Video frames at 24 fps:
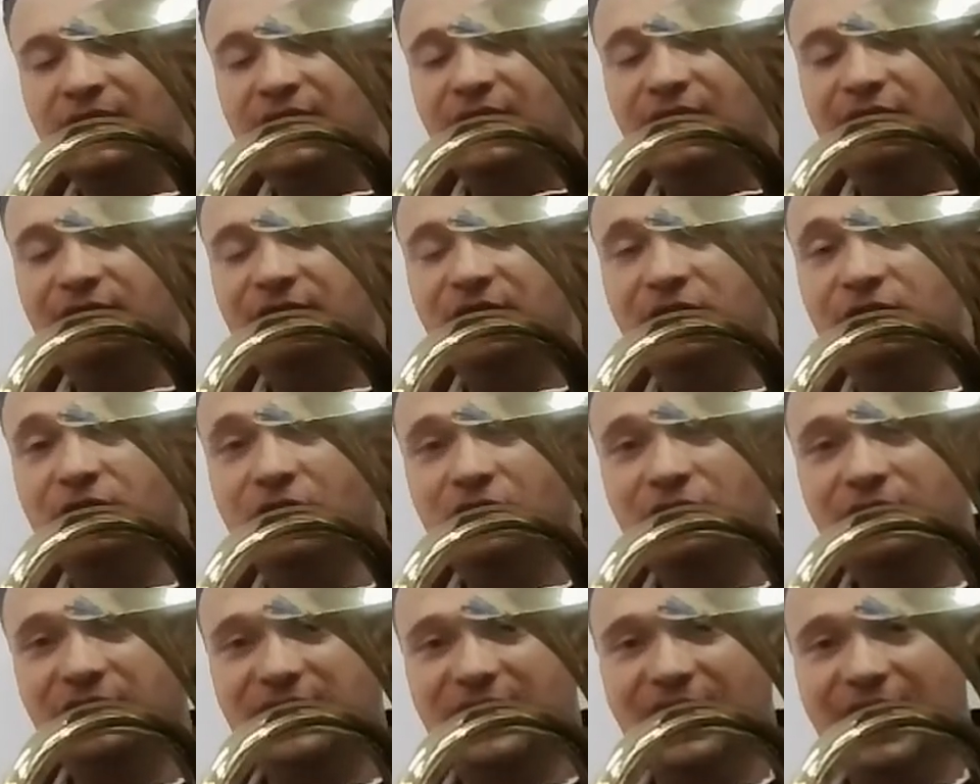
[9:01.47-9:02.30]
If you
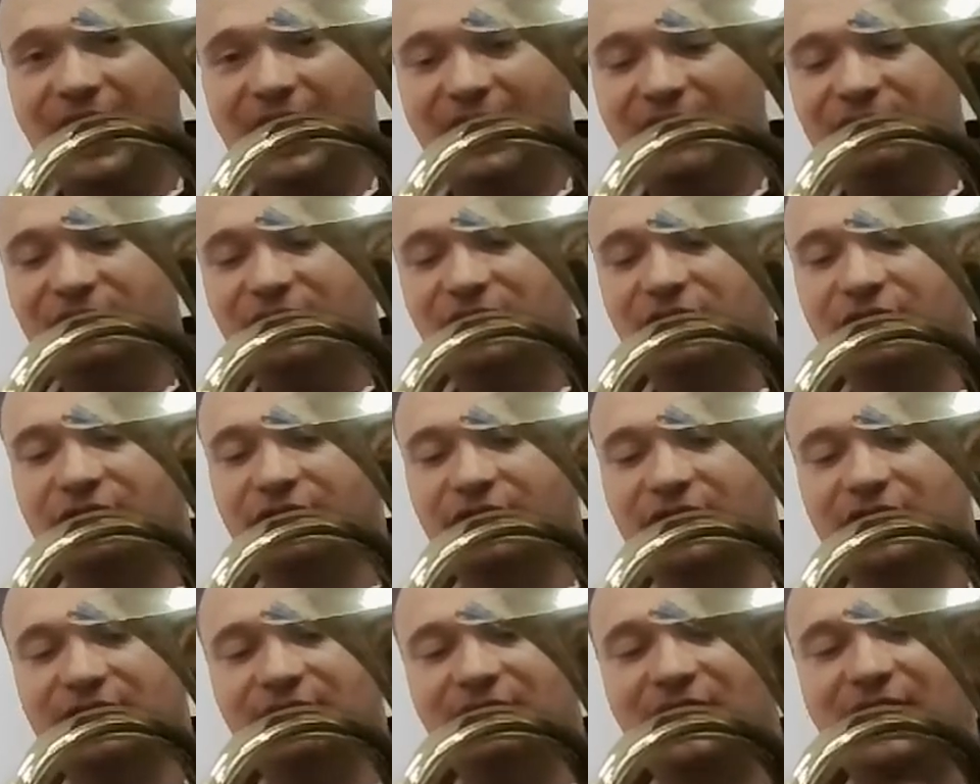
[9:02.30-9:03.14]
only have
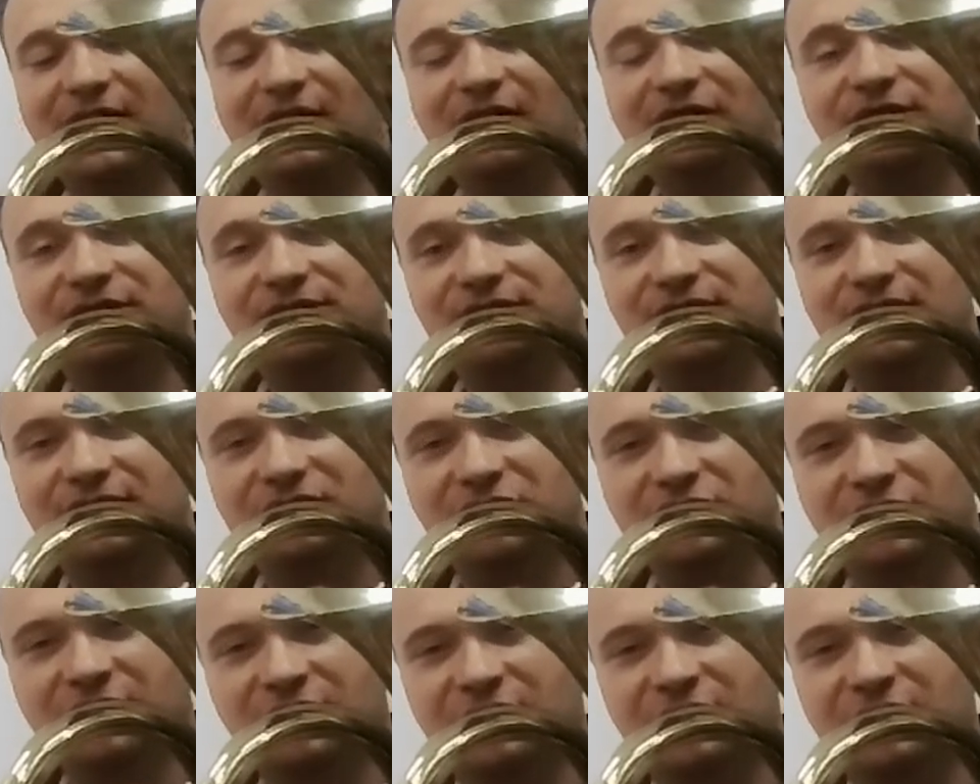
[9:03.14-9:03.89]
3 valves, then you're